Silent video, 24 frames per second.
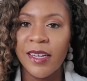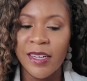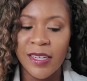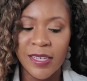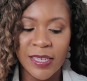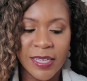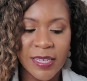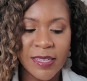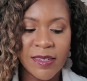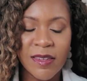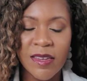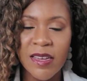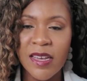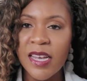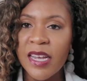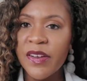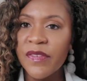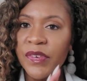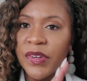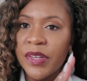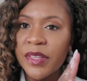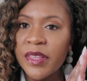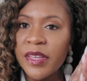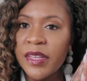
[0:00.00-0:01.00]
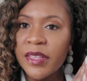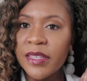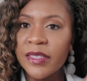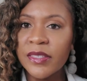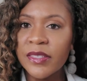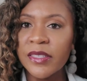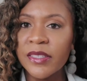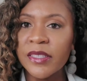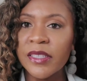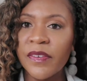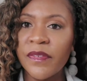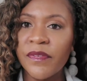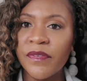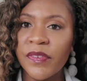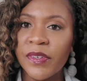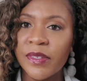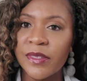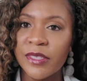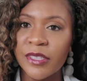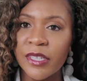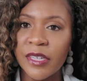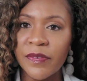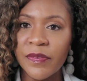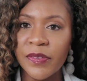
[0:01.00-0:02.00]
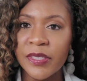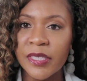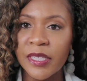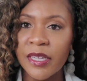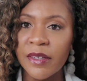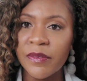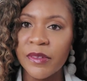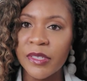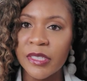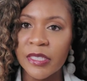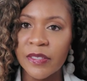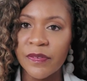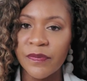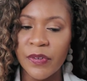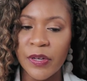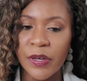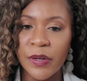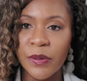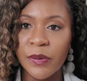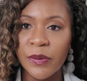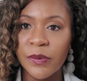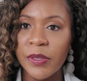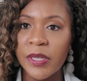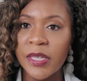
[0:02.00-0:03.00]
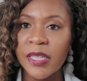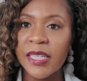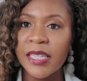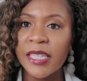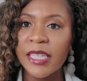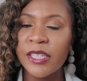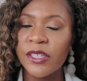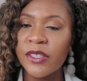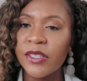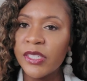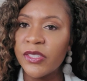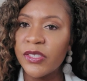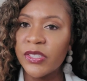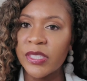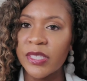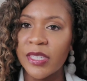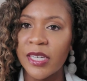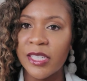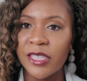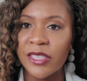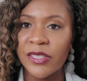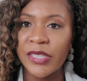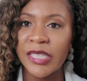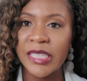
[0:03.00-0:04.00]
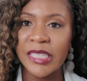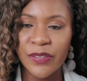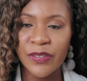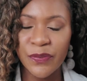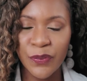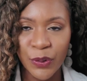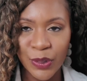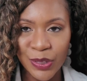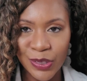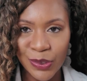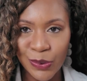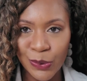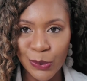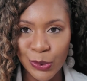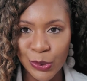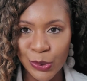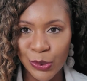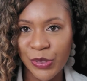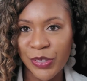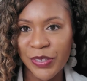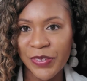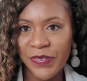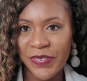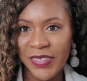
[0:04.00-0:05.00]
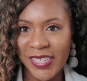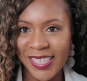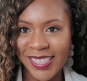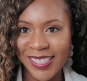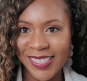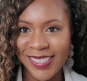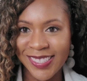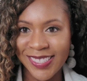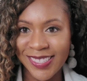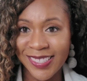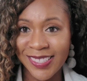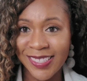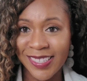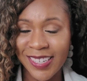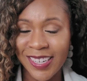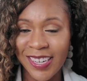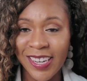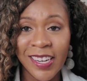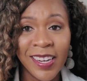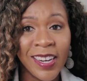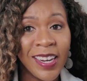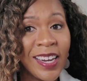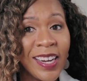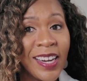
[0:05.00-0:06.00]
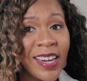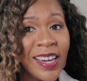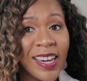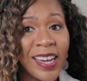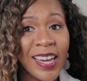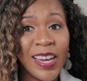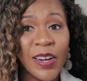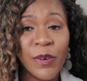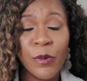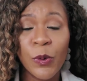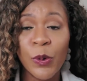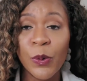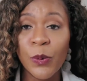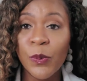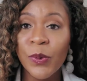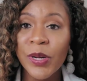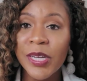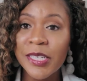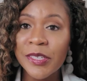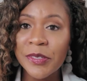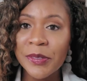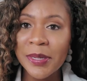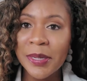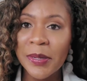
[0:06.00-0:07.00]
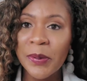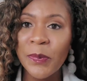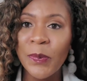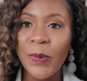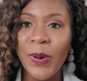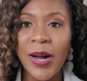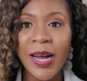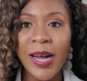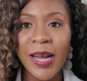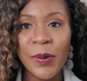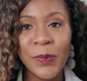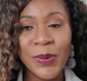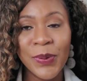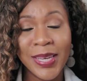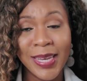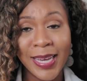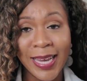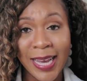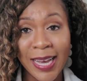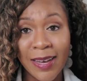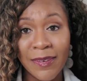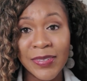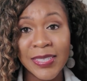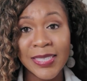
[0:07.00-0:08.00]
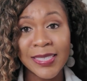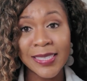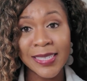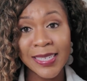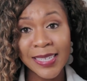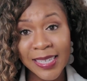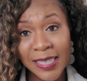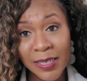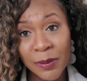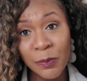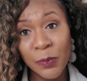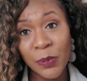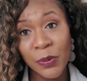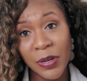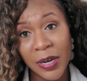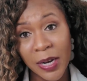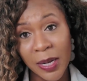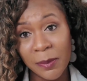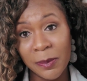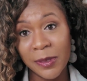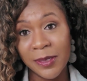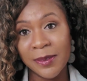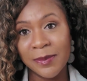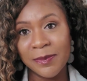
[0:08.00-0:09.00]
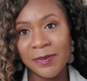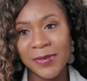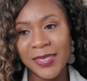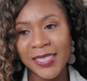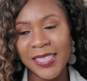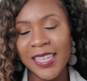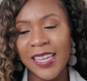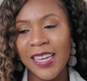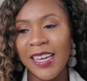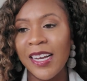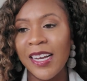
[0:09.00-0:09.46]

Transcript: Because everything that's on the surface of this phone literally just got transferred onto your face. And we're wondering why we have skin problems.